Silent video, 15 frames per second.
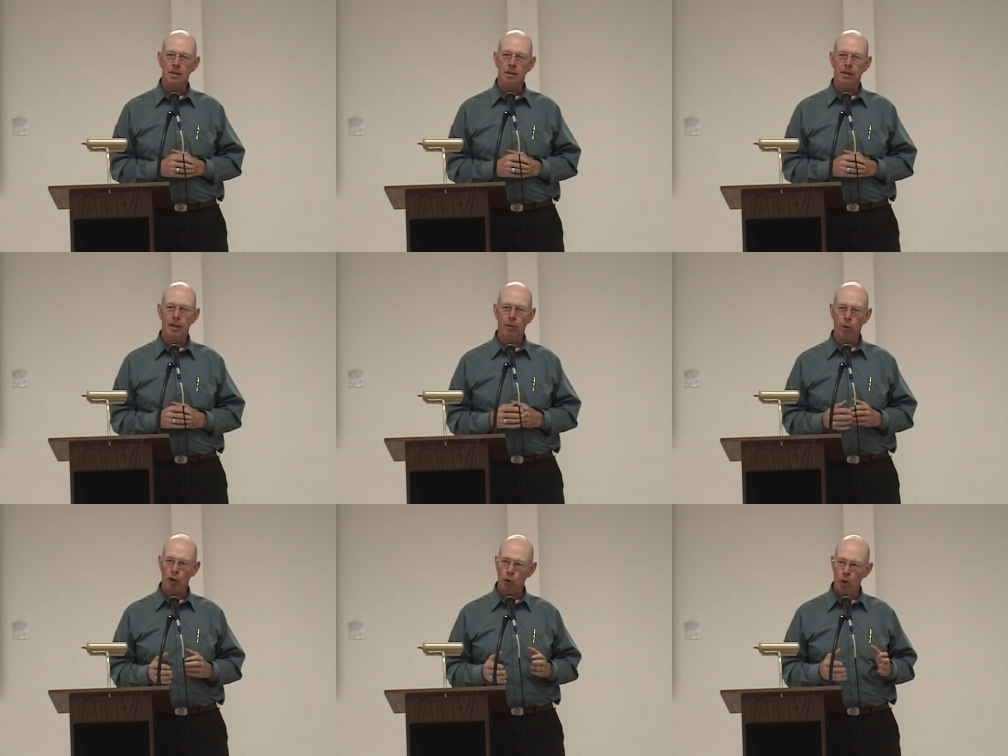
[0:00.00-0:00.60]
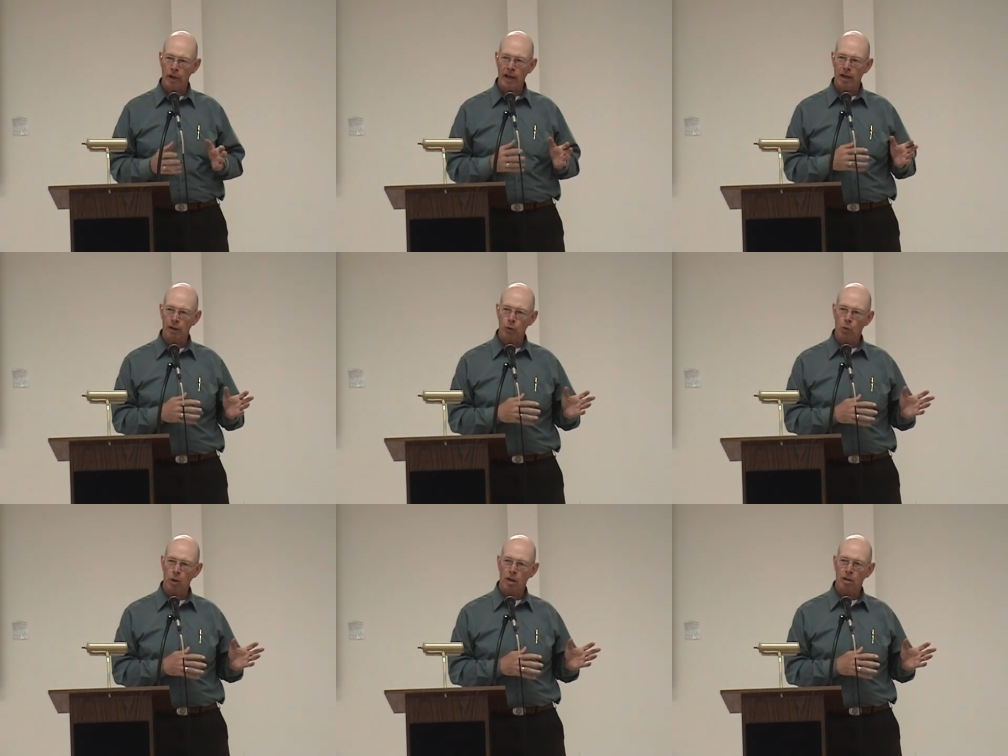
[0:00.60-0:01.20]
They were going out
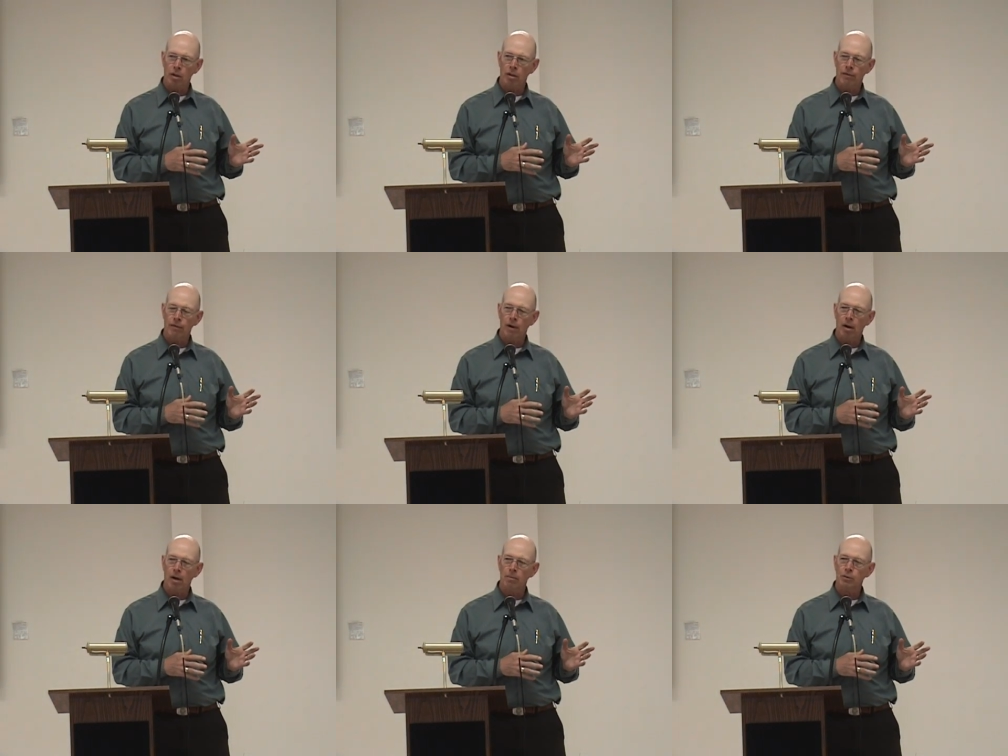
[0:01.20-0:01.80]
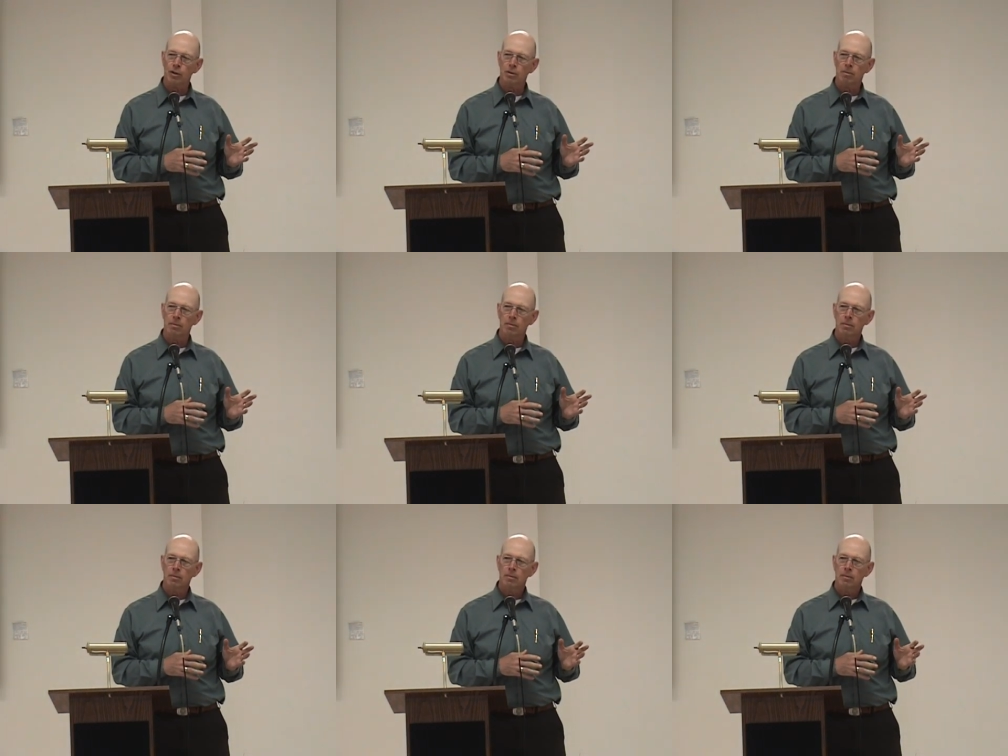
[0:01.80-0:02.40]
to work on the farms,
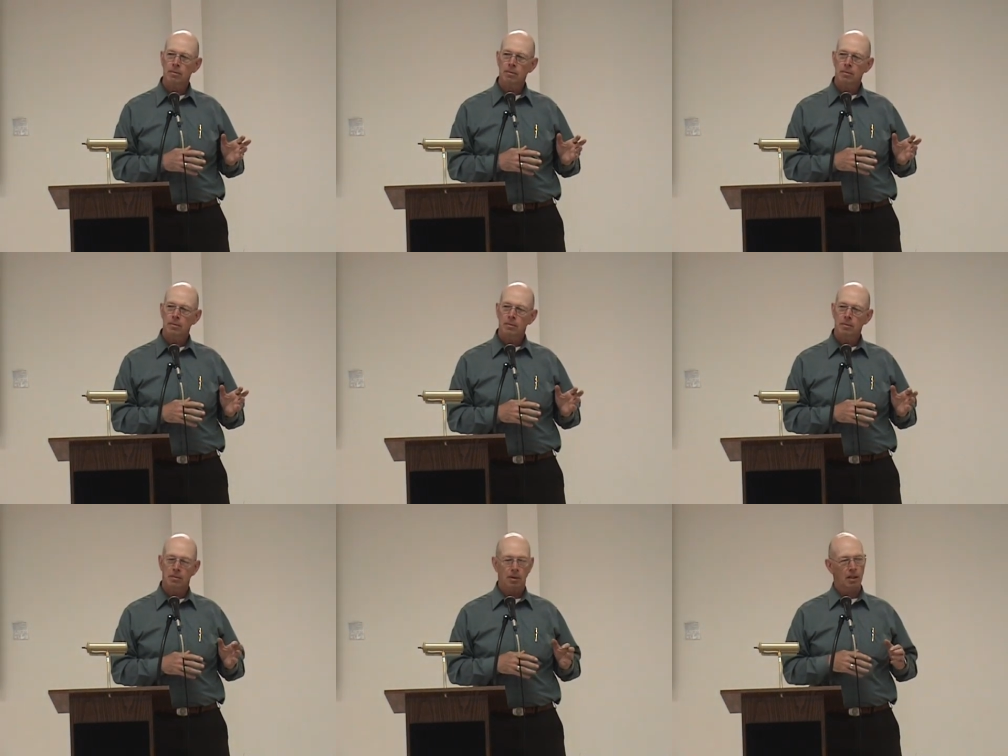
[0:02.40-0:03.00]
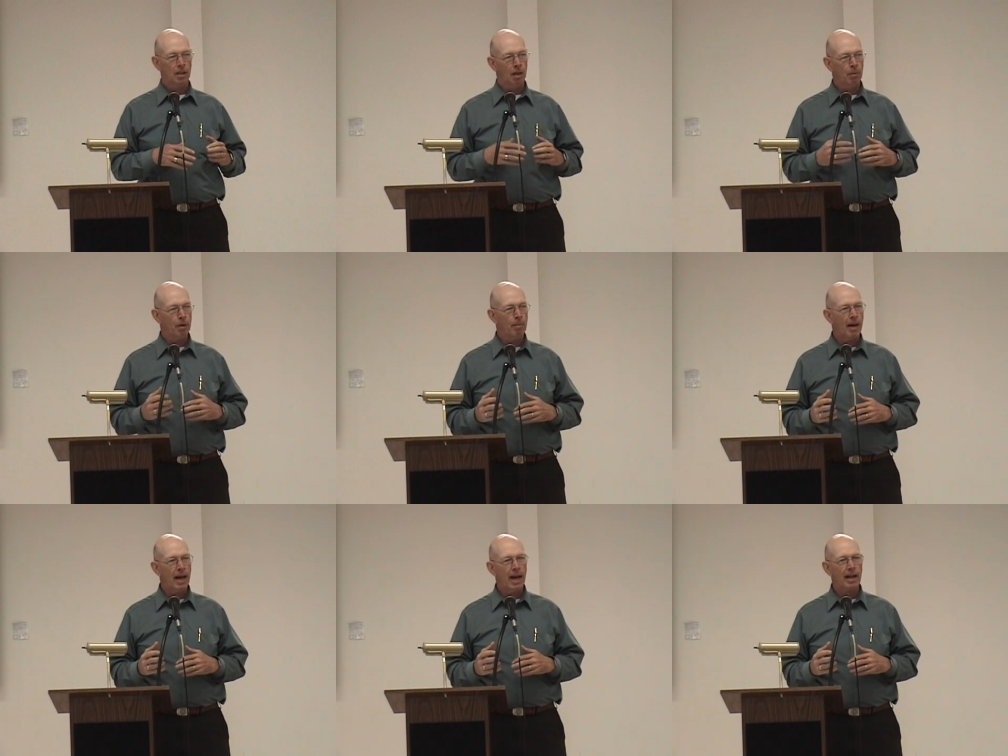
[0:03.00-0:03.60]

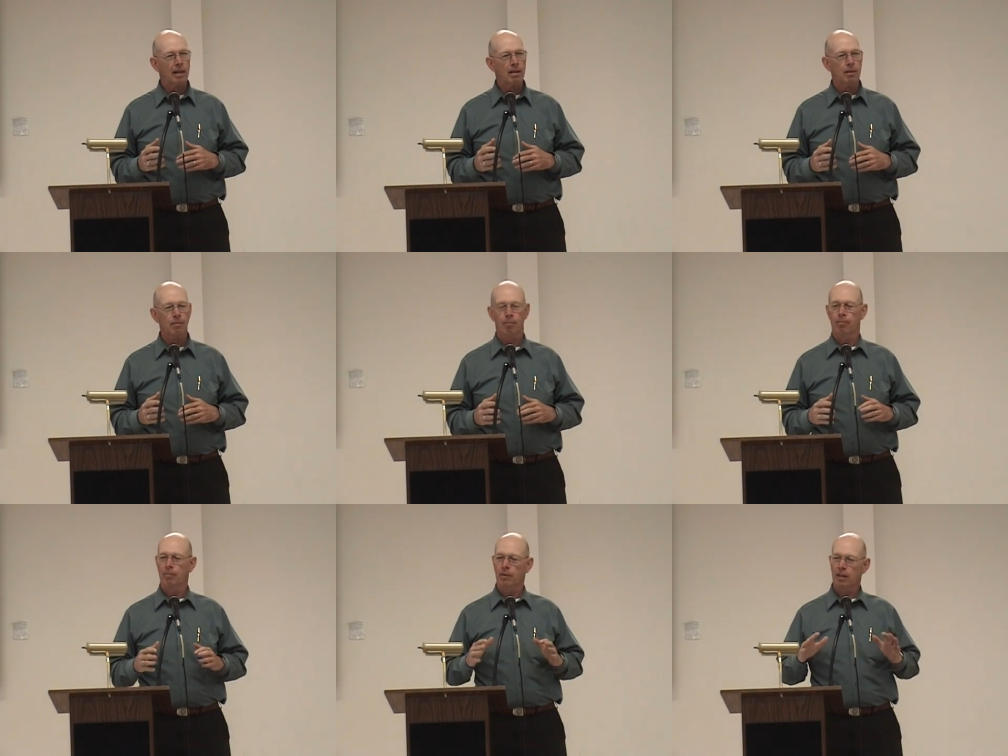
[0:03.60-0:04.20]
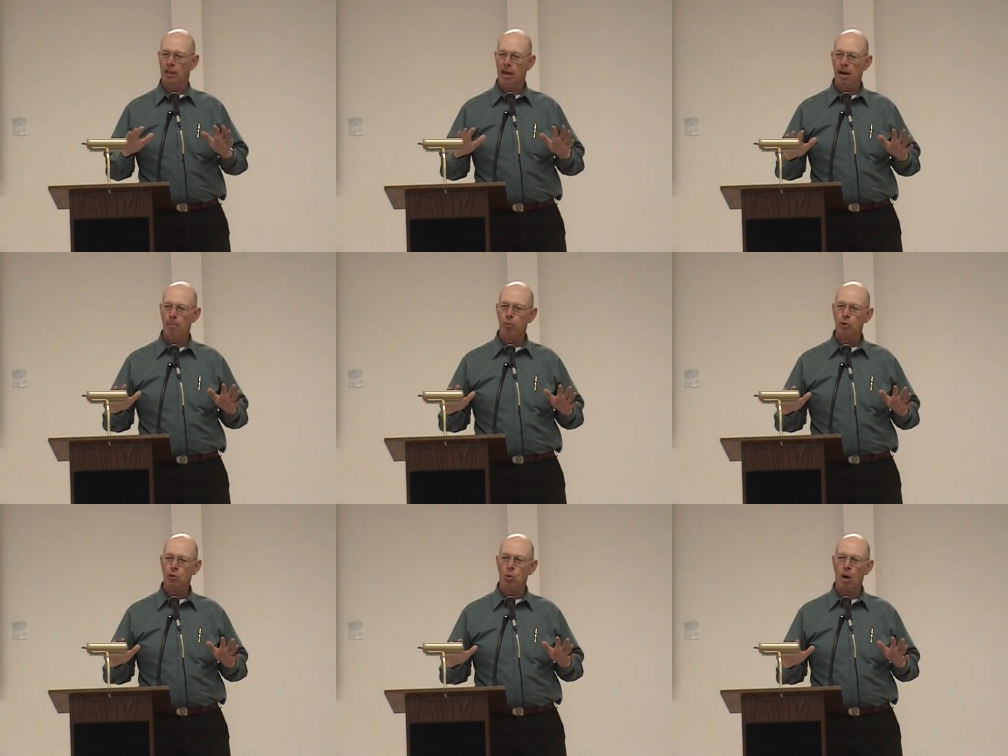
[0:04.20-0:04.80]
coming back,
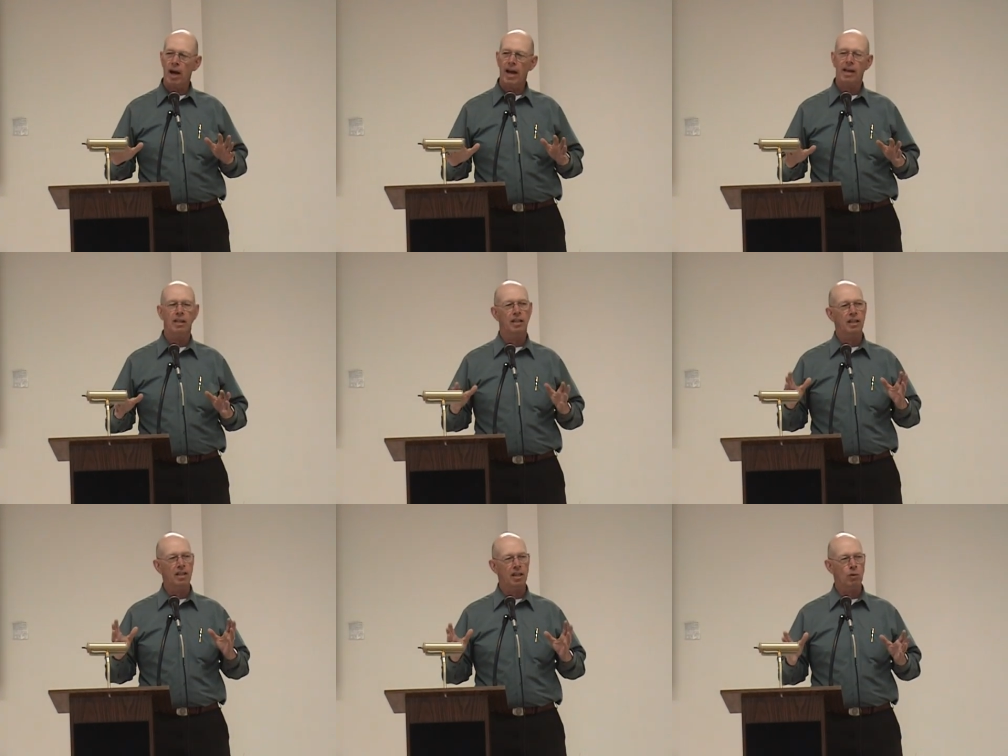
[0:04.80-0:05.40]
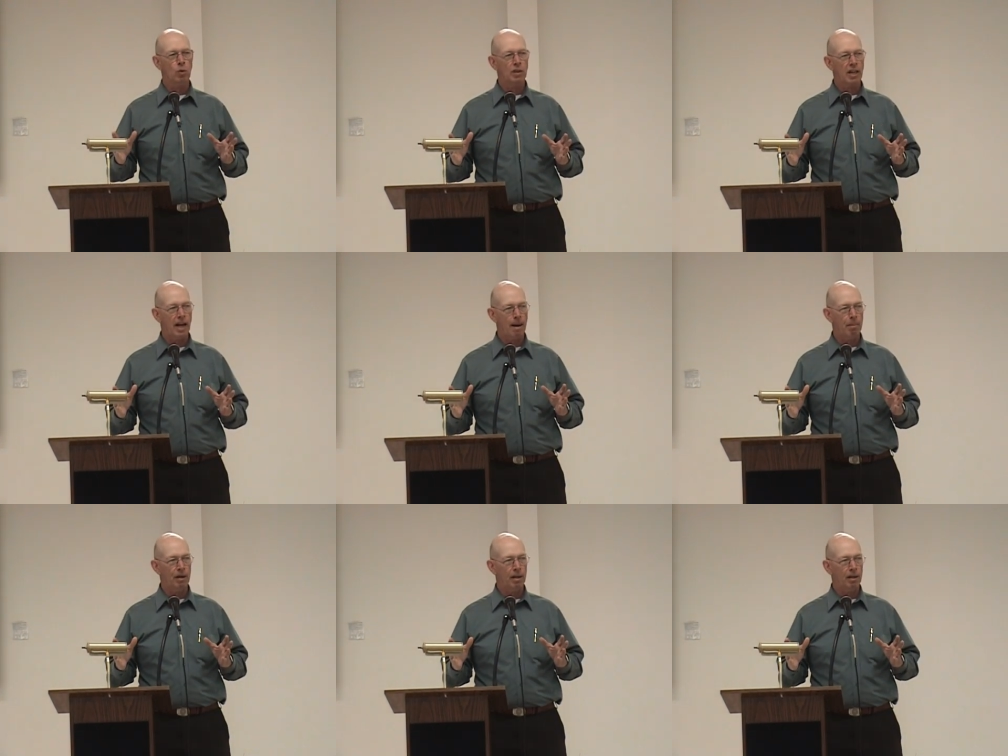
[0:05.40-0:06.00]
camp was quiet, he was
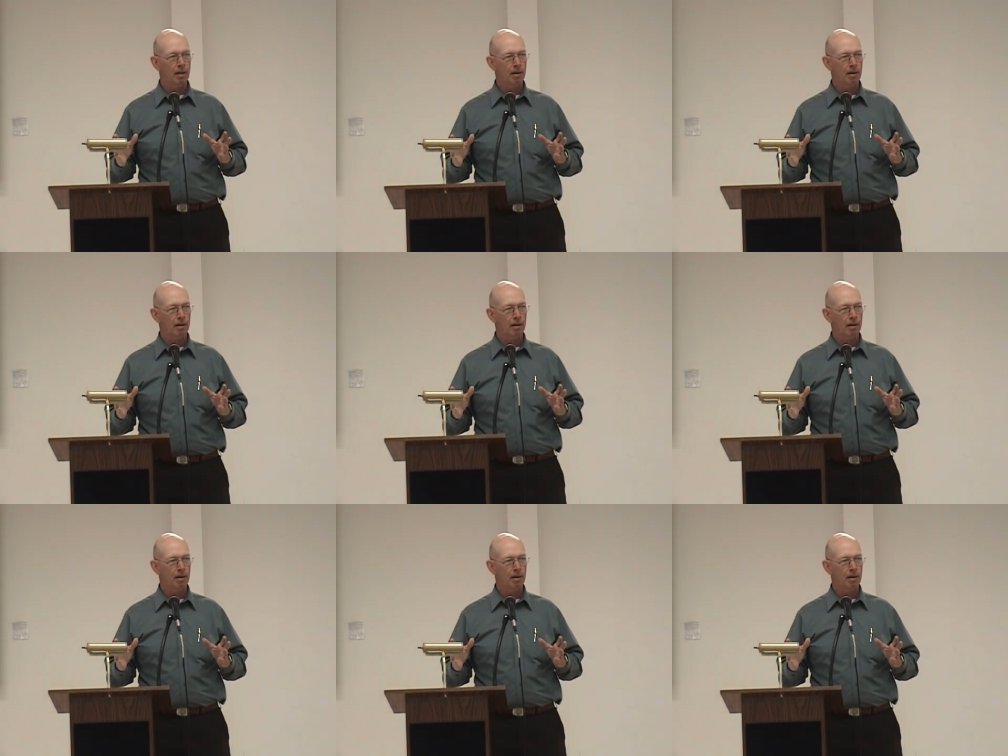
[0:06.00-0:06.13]
happy.